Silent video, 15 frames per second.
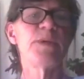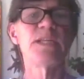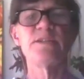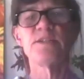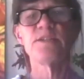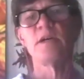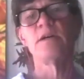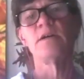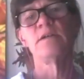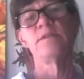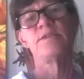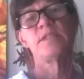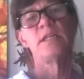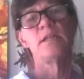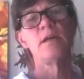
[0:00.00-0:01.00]
and
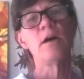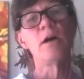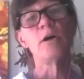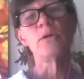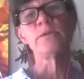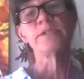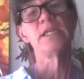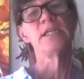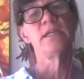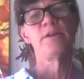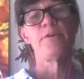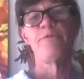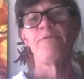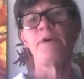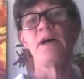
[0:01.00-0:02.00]
dance and holding and
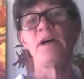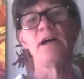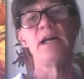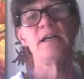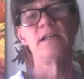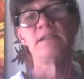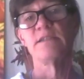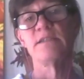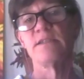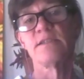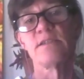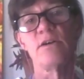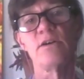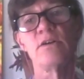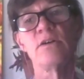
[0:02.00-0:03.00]
a fire and
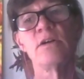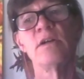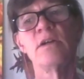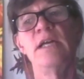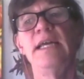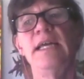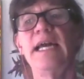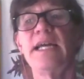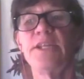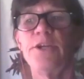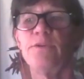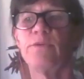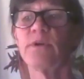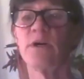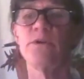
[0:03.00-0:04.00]
song. And
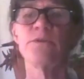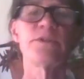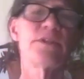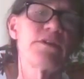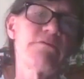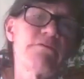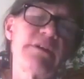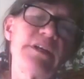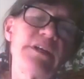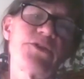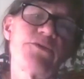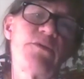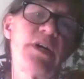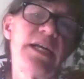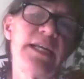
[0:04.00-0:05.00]
you go to the grief
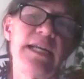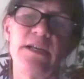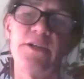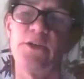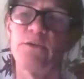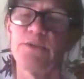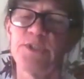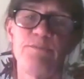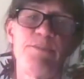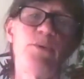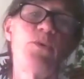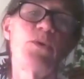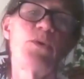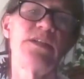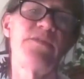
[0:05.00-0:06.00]
shrine and you're
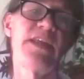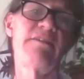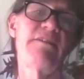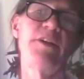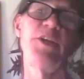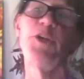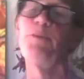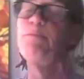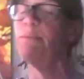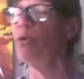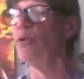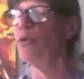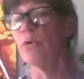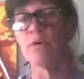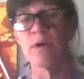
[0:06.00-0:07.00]
supported there and you
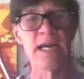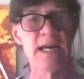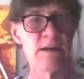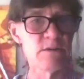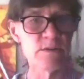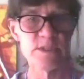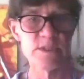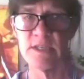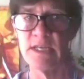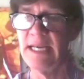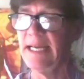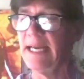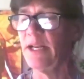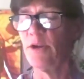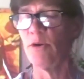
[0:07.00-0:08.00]
pour out
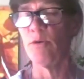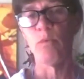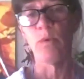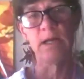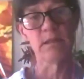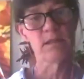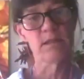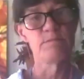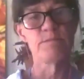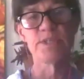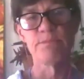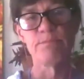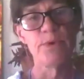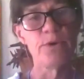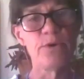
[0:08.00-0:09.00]
and you're welcome to
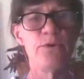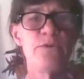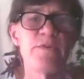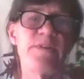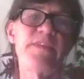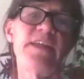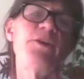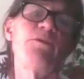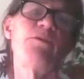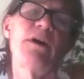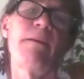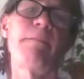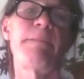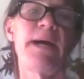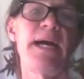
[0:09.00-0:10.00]
move. And then you
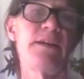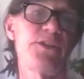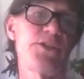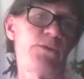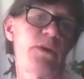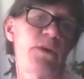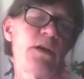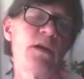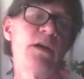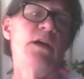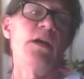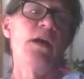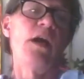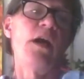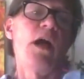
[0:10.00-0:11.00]
come back to a,
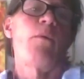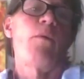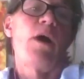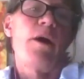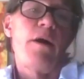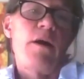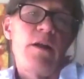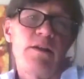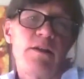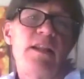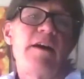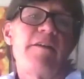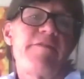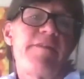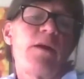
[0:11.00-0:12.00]
a, a
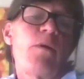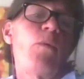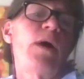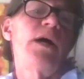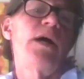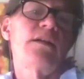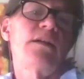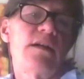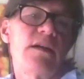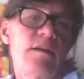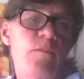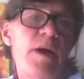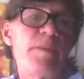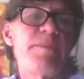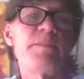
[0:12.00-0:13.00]
loving welcome
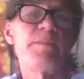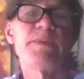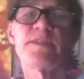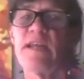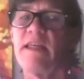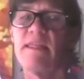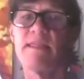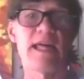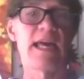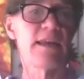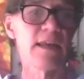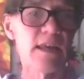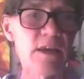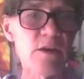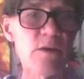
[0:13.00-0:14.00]
where people say, Thank
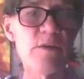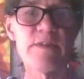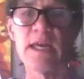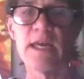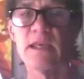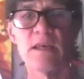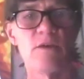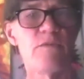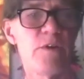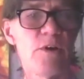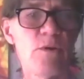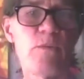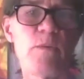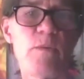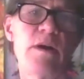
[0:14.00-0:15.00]
you, thank you for
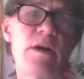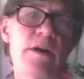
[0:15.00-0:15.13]
your work,